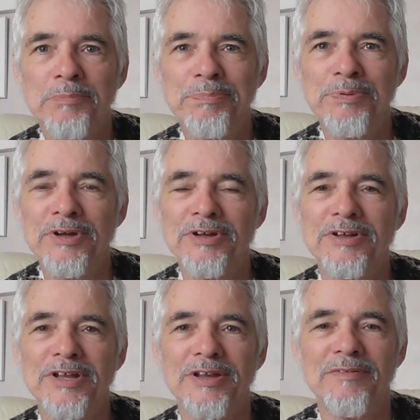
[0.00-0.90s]

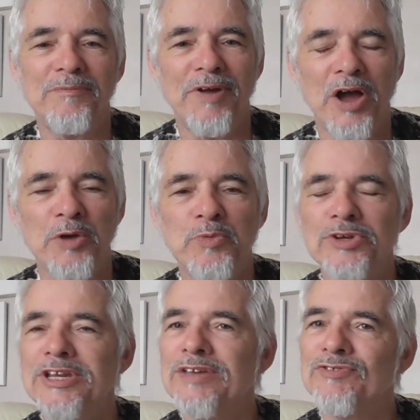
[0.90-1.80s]
but I
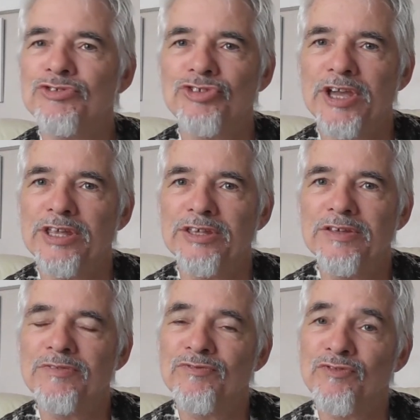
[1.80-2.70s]
wouldn't even say
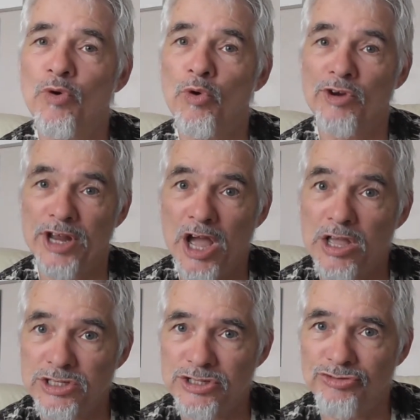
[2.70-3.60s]
for an
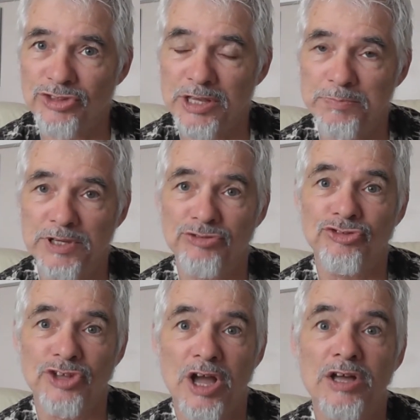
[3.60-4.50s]
artist they'd be a
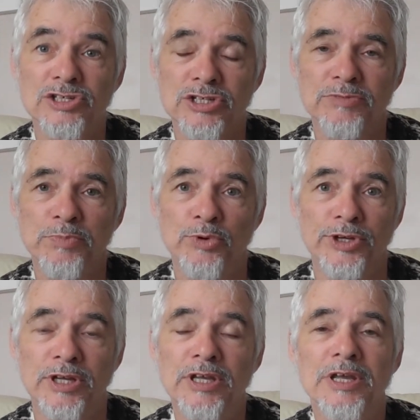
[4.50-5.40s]
starter
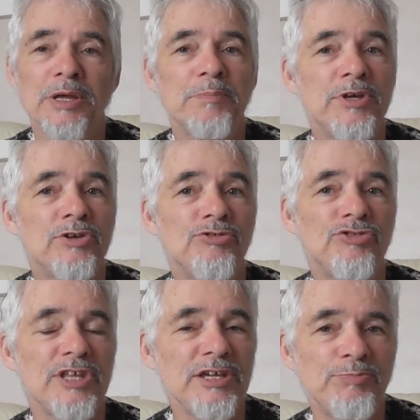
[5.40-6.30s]
point, because these